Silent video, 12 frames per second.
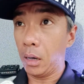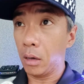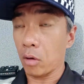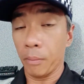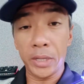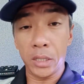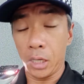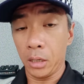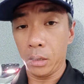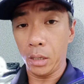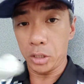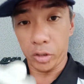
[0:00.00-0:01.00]

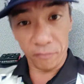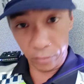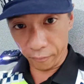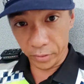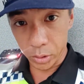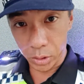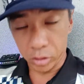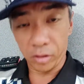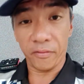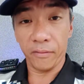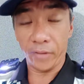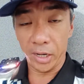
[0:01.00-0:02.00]
committing a traffic offence, a
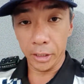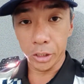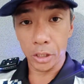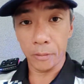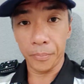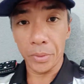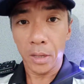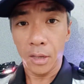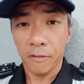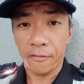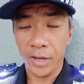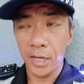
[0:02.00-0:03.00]
traffic violation.
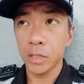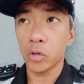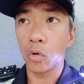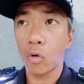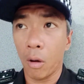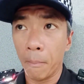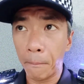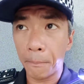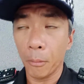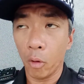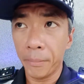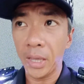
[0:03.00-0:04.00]
Failure to
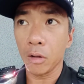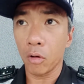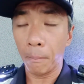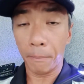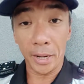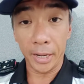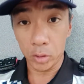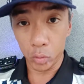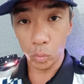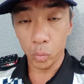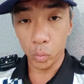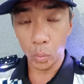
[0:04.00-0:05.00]
obey and comply
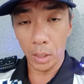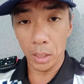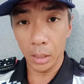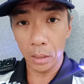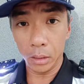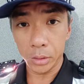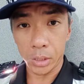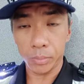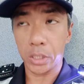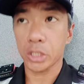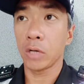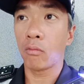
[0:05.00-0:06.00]
to
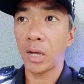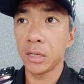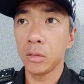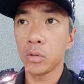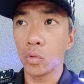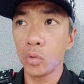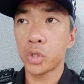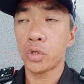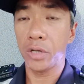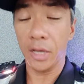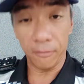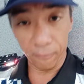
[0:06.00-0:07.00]
subsection 1, 2,
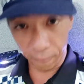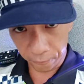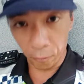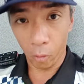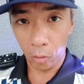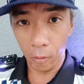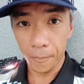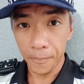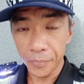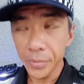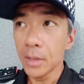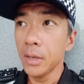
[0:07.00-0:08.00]
3 and 4
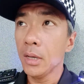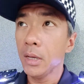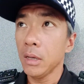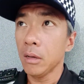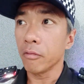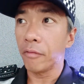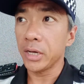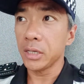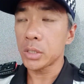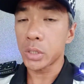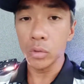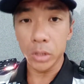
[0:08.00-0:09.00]

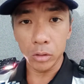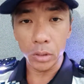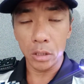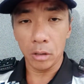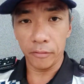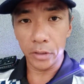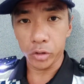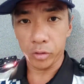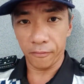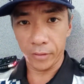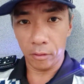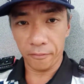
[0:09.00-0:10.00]
renders you guilty of a
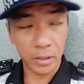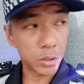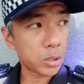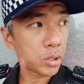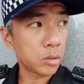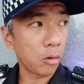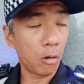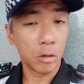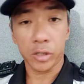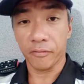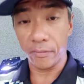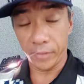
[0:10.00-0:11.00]
traffic offence or
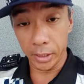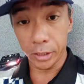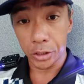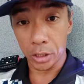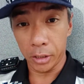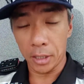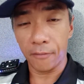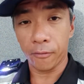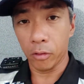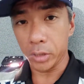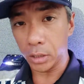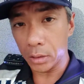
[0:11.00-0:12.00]
traffic violation.
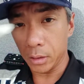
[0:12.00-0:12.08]
Therefore,